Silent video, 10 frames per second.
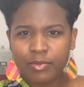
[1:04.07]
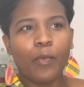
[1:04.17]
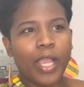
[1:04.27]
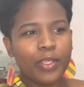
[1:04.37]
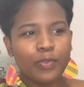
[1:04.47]
me,
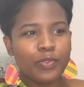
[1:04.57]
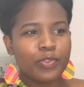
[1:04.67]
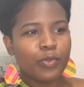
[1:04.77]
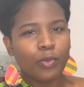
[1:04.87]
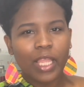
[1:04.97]
why are you
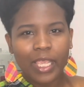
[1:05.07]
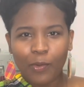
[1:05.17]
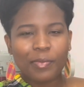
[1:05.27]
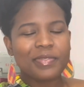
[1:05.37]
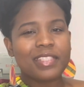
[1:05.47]
so like
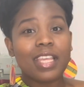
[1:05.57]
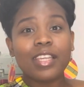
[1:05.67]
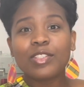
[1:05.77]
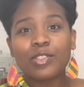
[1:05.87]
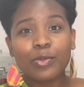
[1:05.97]

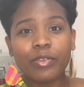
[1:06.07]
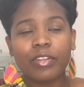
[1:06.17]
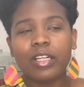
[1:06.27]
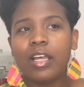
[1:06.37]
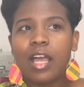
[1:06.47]
obsessed with
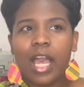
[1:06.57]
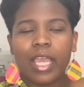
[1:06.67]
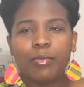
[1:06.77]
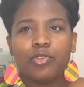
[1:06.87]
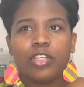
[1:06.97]
her?
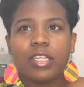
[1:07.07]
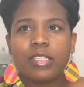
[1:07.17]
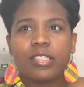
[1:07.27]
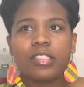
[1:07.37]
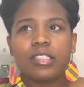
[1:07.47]
I'm
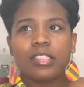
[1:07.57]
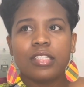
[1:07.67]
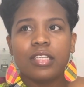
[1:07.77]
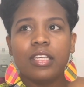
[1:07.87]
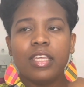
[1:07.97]
just
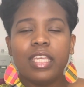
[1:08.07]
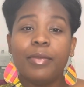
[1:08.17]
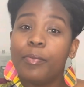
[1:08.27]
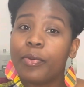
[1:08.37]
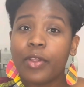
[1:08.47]

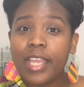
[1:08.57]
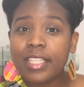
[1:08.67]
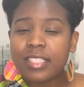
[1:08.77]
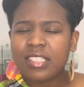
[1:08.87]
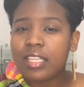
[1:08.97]

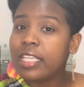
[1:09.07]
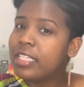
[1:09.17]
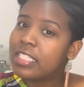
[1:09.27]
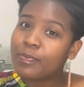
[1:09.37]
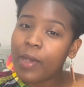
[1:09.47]
impressed,
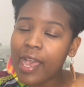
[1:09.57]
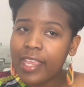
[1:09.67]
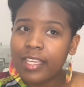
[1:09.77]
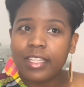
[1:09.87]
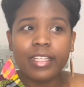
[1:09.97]

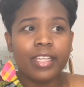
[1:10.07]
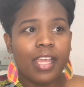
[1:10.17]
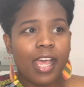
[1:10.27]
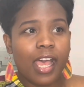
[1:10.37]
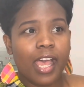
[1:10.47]
inspired,
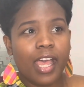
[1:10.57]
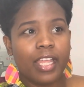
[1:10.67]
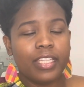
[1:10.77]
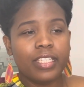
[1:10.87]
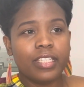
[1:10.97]

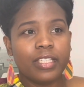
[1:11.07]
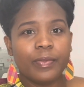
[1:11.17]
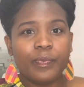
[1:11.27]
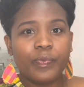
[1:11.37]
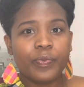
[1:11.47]
and
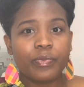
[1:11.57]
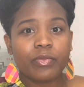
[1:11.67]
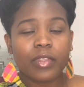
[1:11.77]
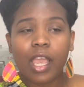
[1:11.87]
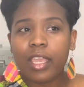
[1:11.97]

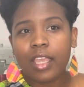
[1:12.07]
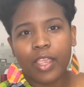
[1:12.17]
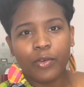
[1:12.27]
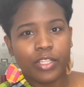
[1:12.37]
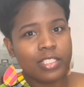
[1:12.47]
I
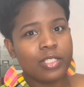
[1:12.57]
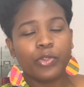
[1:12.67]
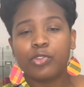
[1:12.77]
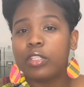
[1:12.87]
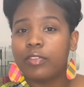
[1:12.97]
honestly want
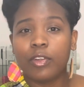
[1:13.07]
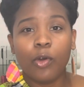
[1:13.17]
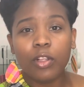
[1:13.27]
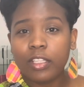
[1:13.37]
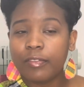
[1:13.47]
to give her
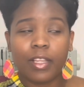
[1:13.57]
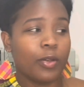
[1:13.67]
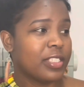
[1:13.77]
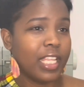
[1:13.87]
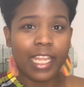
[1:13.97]
all the
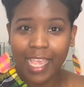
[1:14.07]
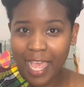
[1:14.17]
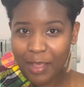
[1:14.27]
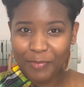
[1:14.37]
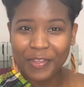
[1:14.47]
flowers that I
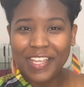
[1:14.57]
have